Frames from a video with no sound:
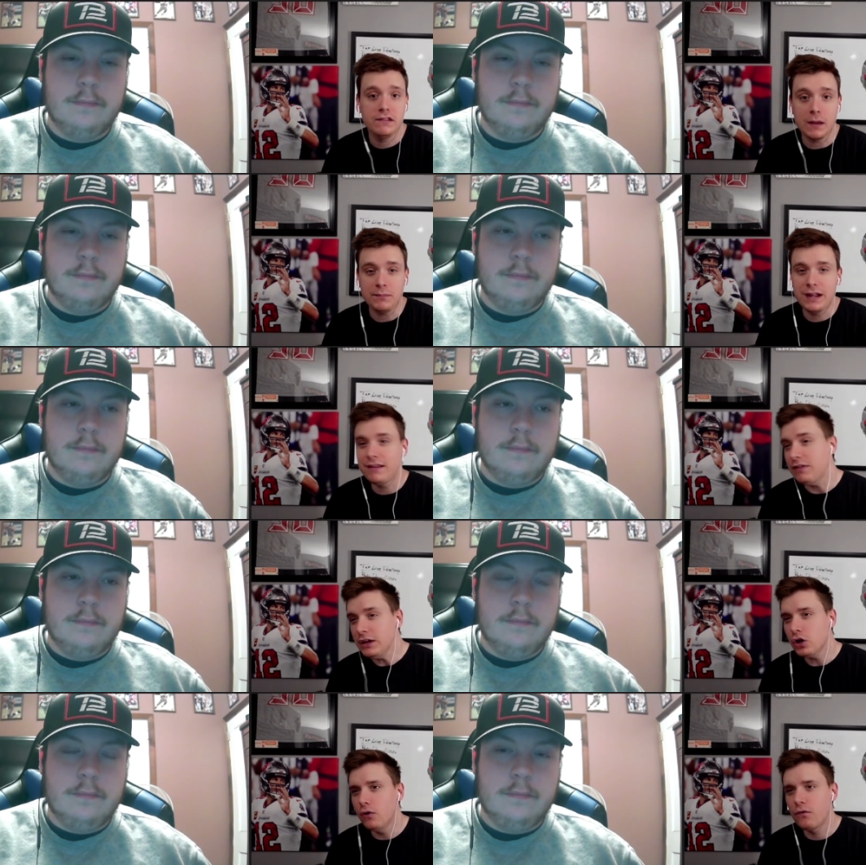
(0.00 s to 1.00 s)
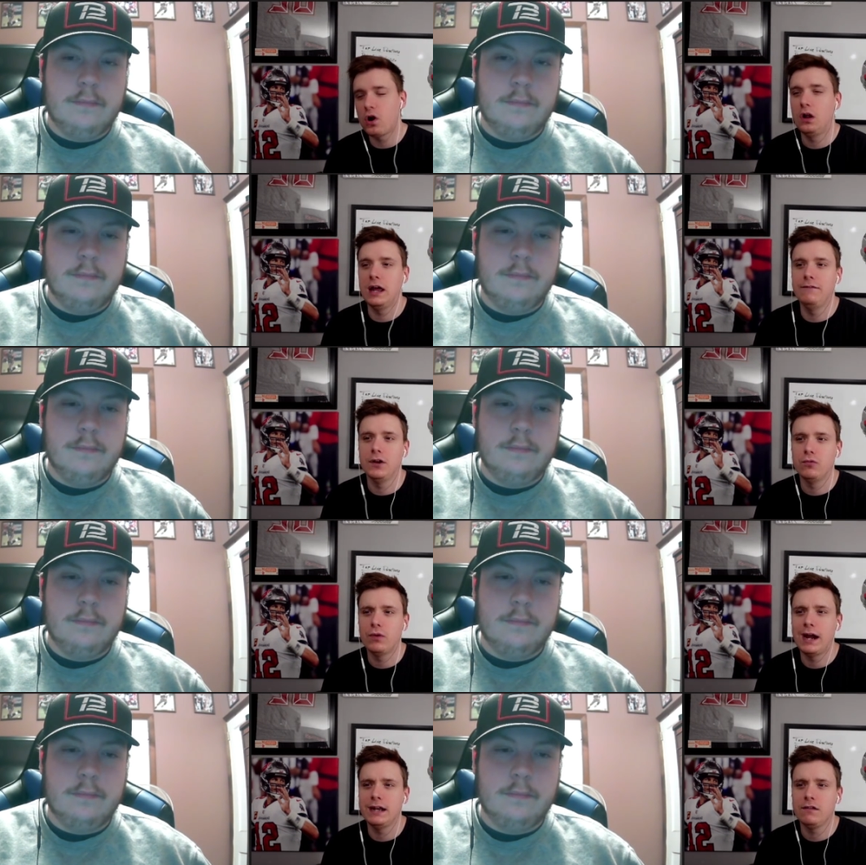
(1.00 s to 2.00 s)
Speaker 1: of these updates? I think overall,
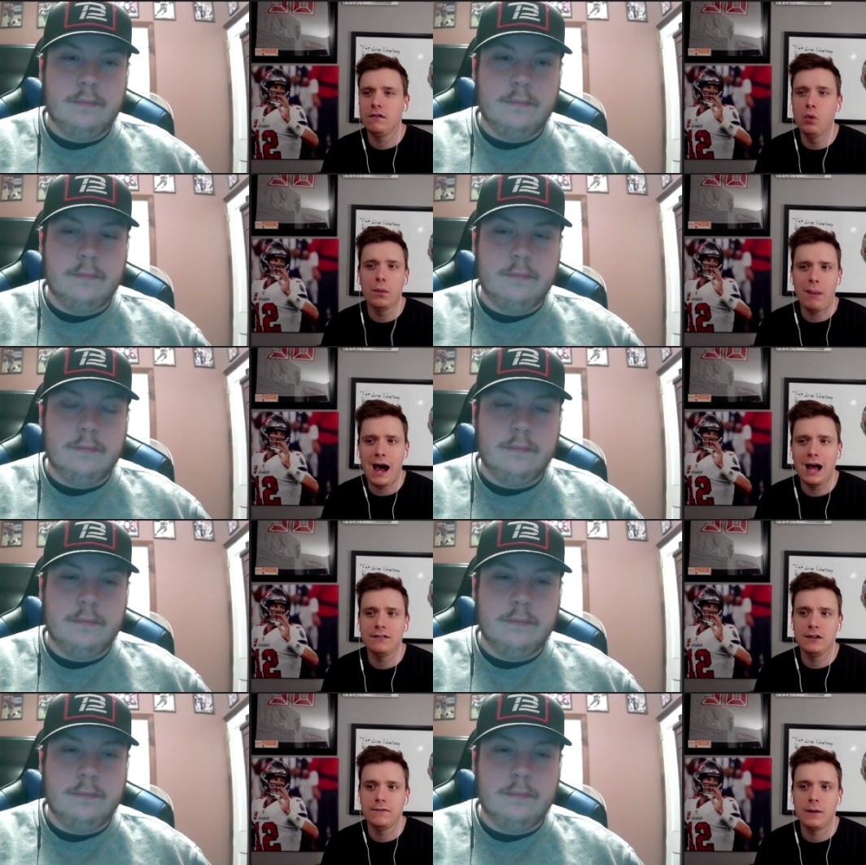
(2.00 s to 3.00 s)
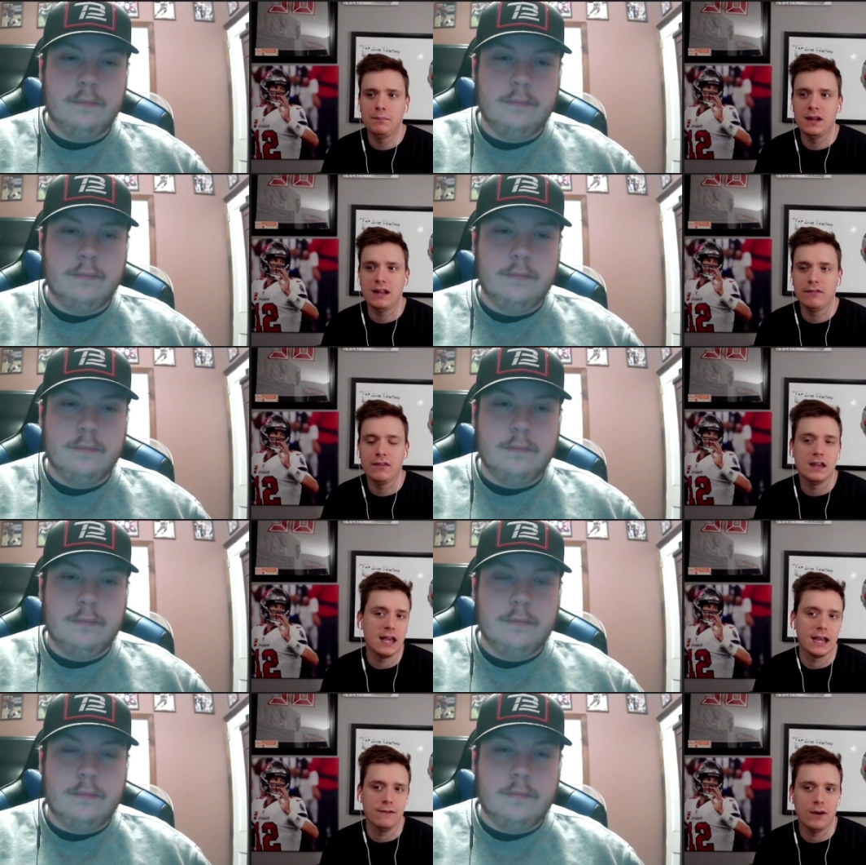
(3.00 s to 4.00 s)
Evan, right, it's more positive updates
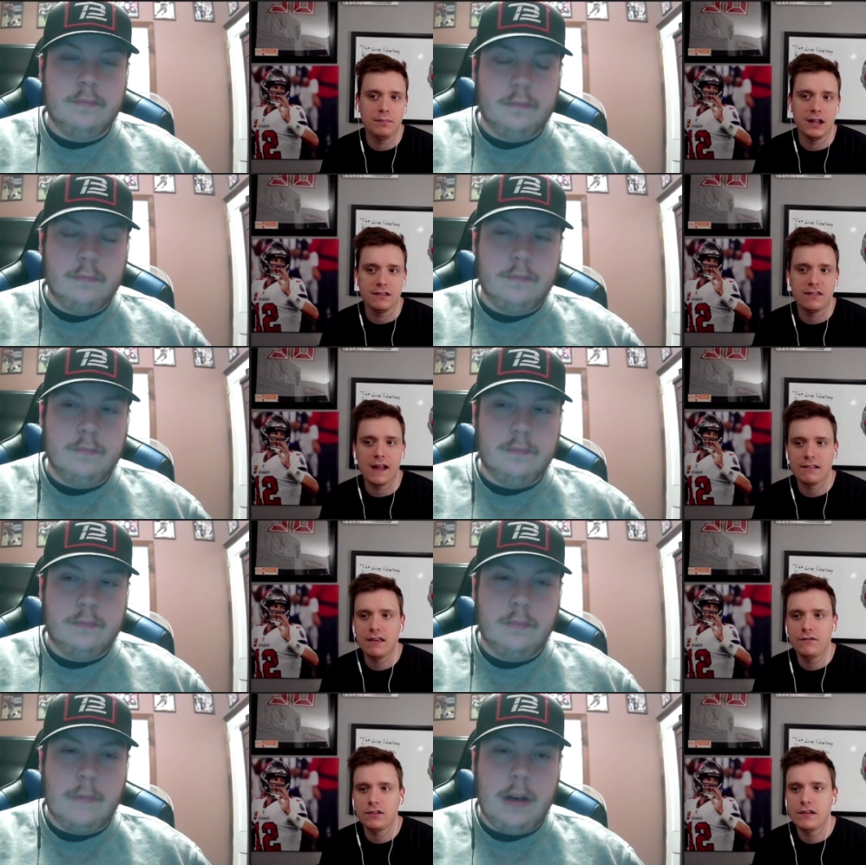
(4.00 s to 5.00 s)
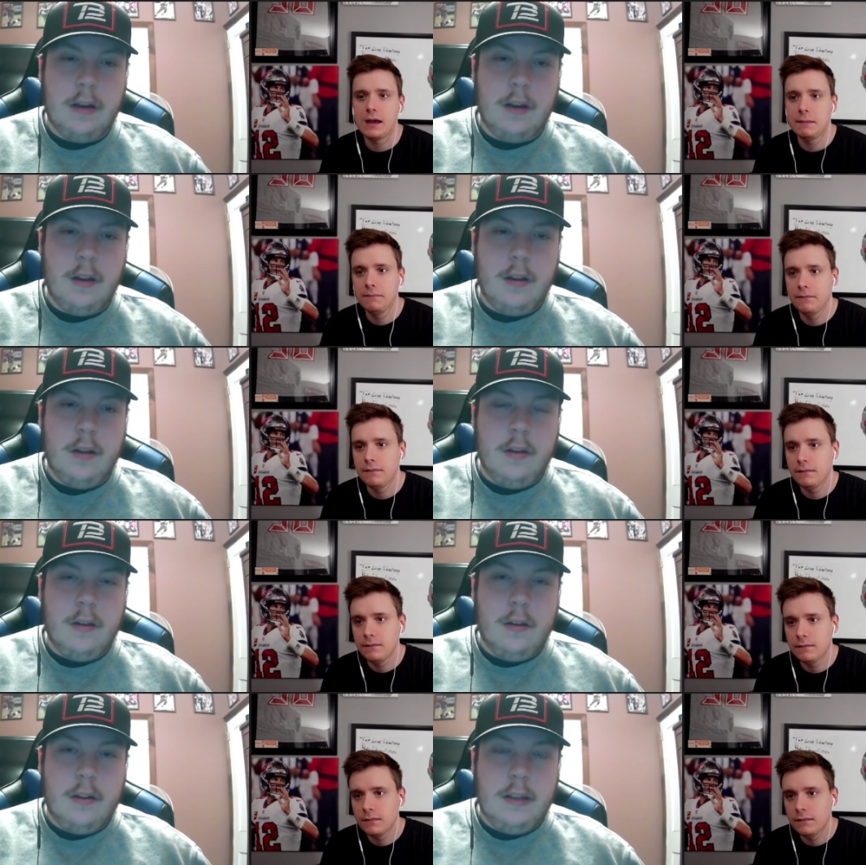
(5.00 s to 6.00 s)
than negative updates. Is that safe to say?
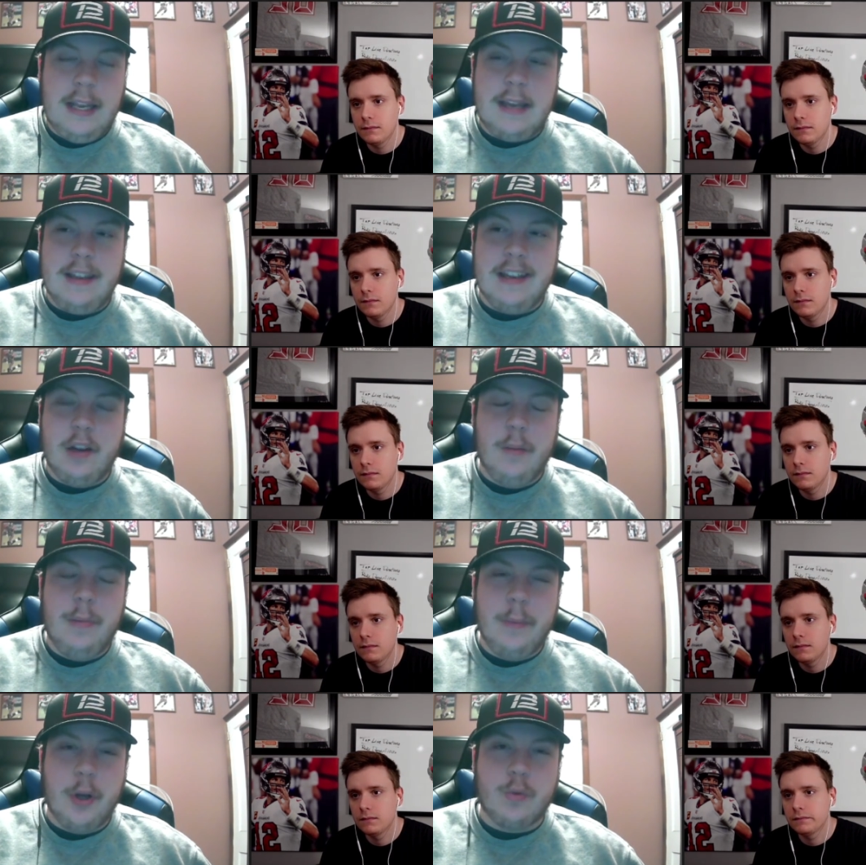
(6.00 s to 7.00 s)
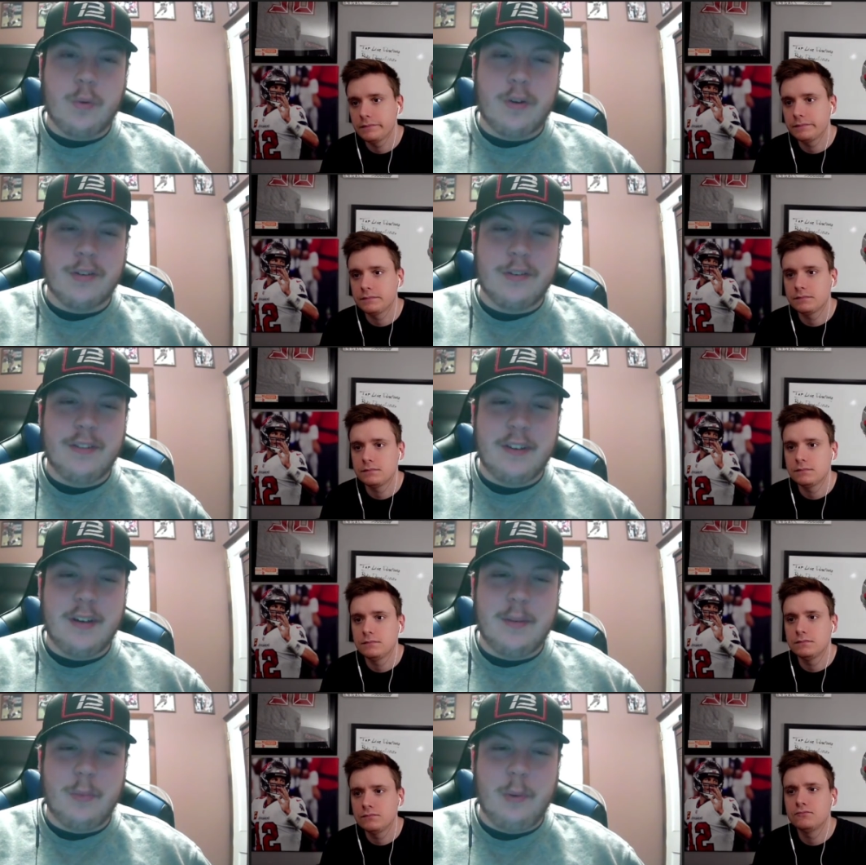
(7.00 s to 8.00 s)
Speaker 2: Yeah, it could be much worse.
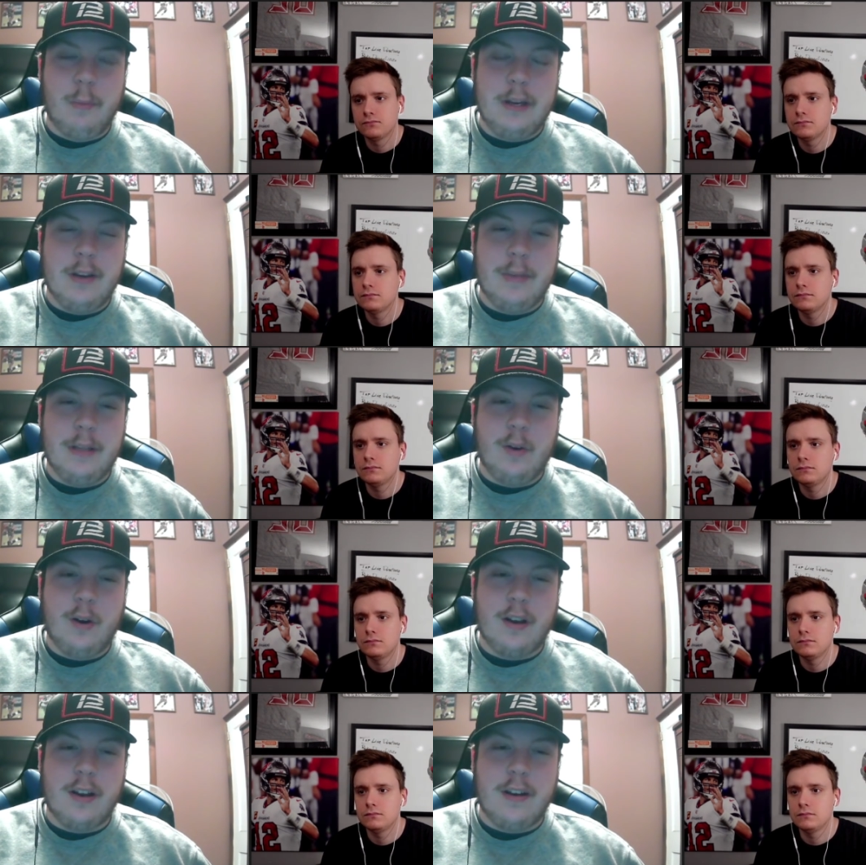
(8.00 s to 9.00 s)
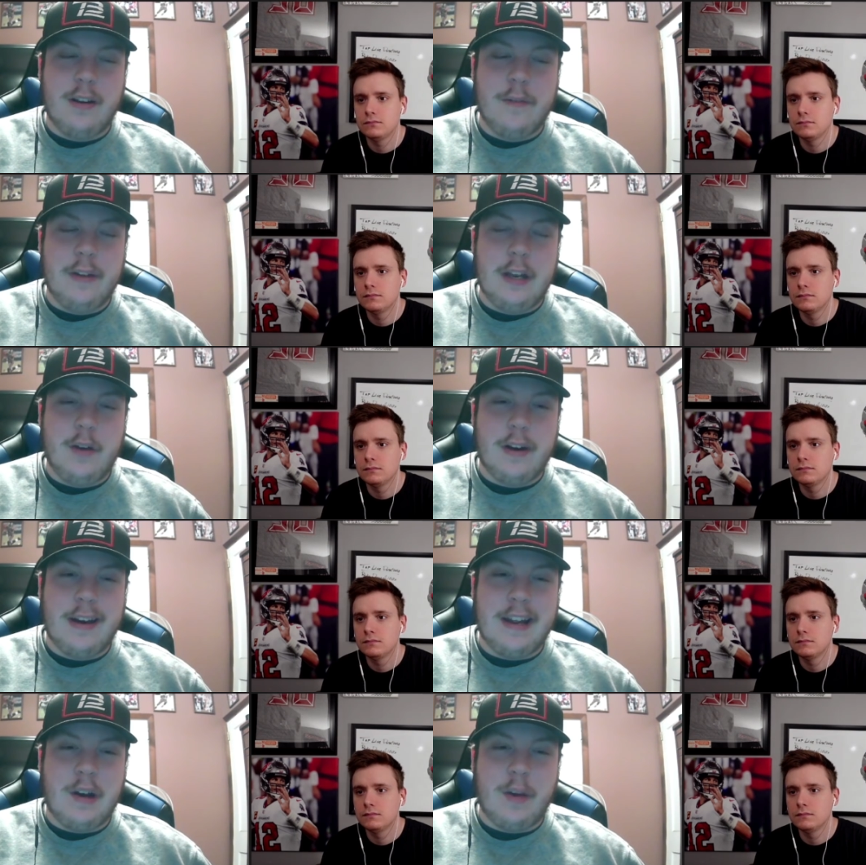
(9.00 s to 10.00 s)
We could be talking in a video right
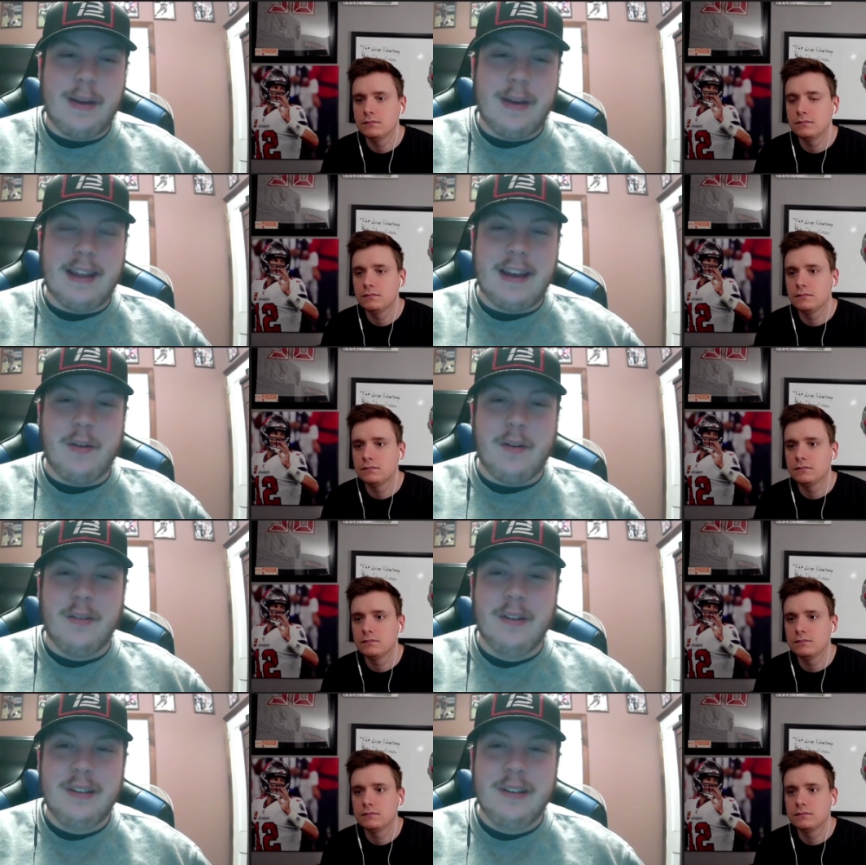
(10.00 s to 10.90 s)
now about how